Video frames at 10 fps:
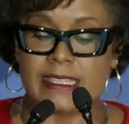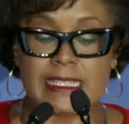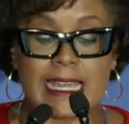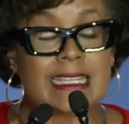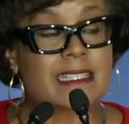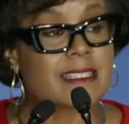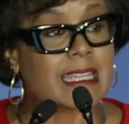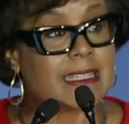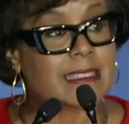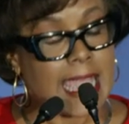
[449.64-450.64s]
the United
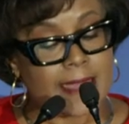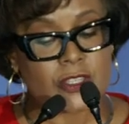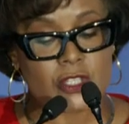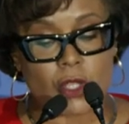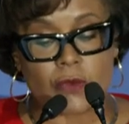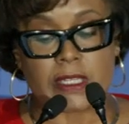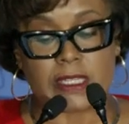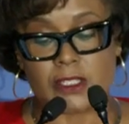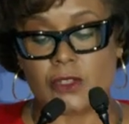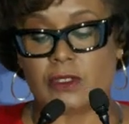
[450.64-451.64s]
States and the
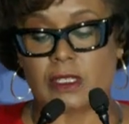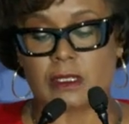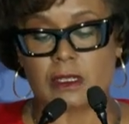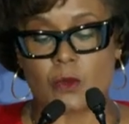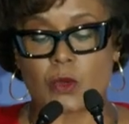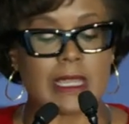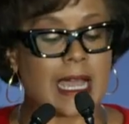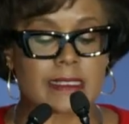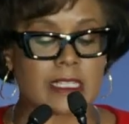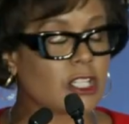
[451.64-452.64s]
Soviet Union were
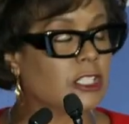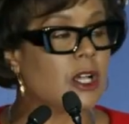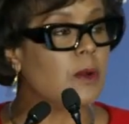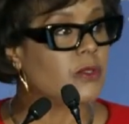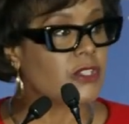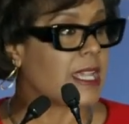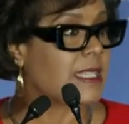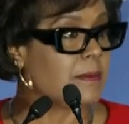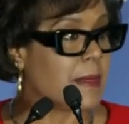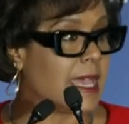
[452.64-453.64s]
locked in a global
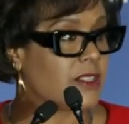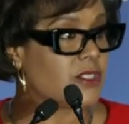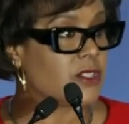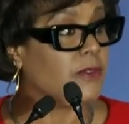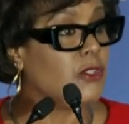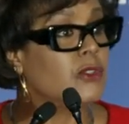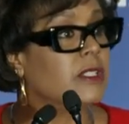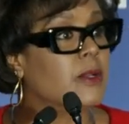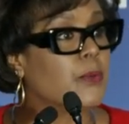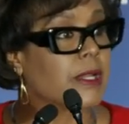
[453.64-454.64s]
chess match of
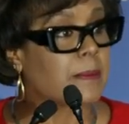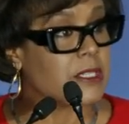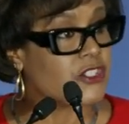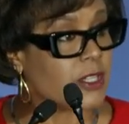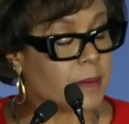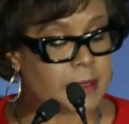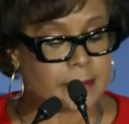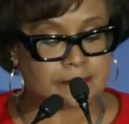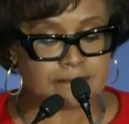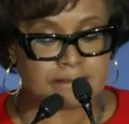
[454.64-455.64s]
nuclear brinkmanship.
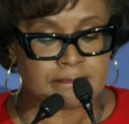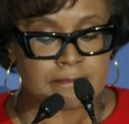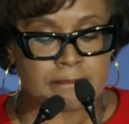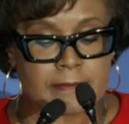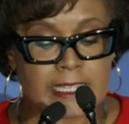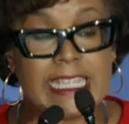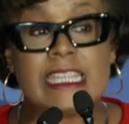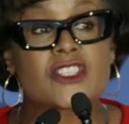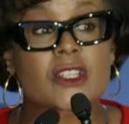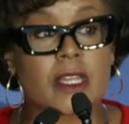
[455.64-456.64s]

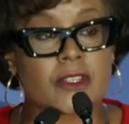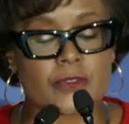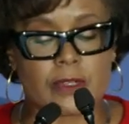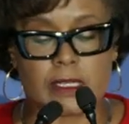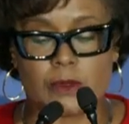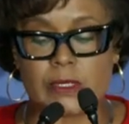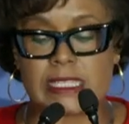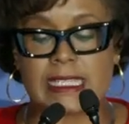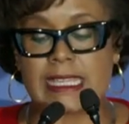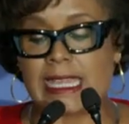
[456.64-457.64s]
Each country
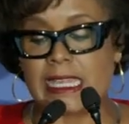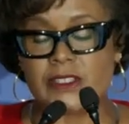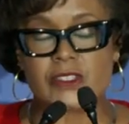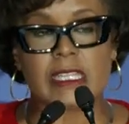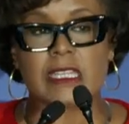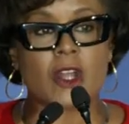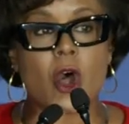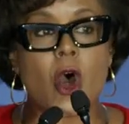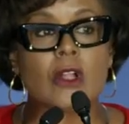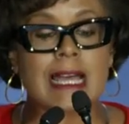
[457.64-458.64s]
was engaged in an
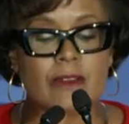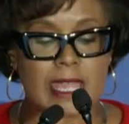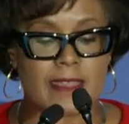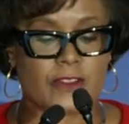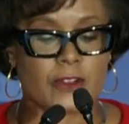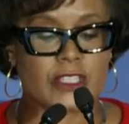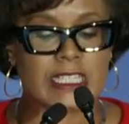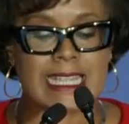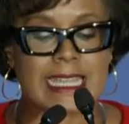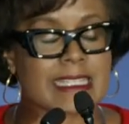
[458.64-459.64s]
all-out effort
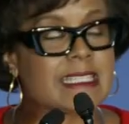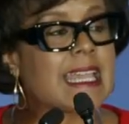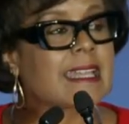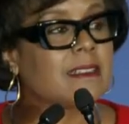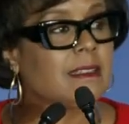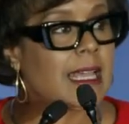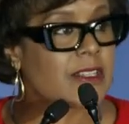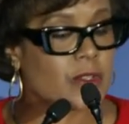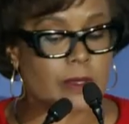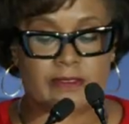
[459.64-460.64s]
to gain a
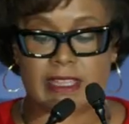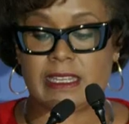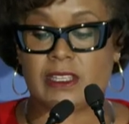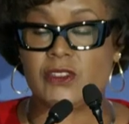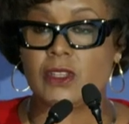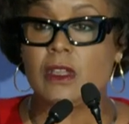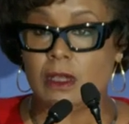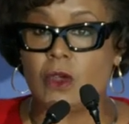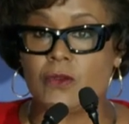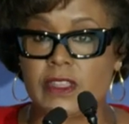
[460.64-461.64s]
technological advantage
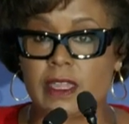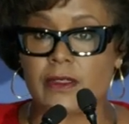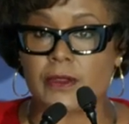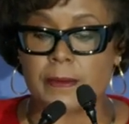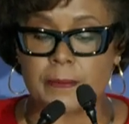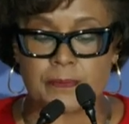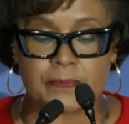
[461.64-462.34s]
over the other.